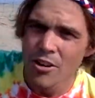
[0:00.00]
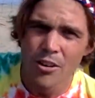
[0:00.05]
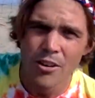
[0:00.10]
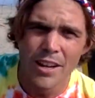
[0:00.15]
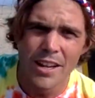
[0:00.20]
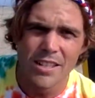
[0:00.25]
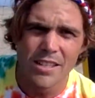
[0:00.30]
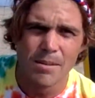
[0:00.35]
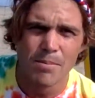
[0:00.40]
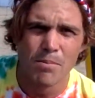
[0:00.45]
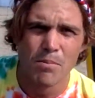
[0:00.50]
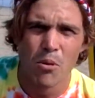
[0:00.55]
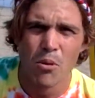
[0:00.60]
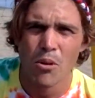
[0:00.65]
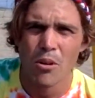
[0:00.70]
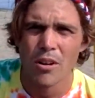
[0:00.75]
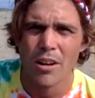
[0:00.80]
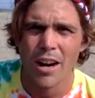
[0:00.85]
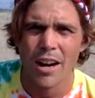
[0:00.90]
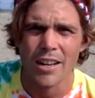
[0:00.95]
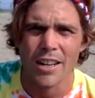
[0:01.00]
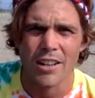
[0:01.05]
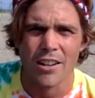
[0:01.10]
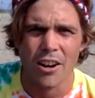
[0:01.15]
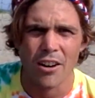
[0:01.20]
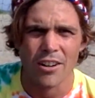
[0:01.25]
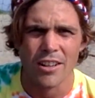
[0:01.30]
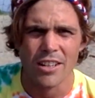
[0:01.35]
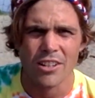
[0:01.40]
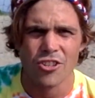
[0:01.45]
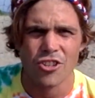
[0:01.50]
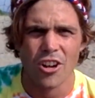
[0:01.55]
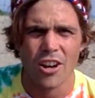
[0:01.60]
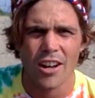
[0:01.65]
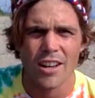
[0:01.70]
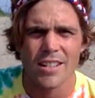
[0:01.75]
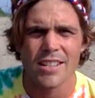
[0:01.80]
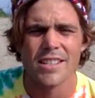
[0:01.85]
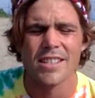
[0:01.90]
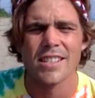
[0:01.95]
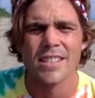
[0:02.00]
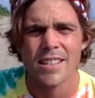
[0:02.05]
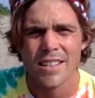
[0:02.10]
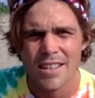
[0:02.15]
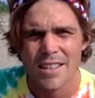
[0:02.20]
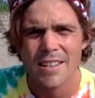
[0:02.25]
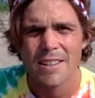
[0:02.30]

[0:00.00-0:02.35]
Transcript: get some more kind of gnarly shots,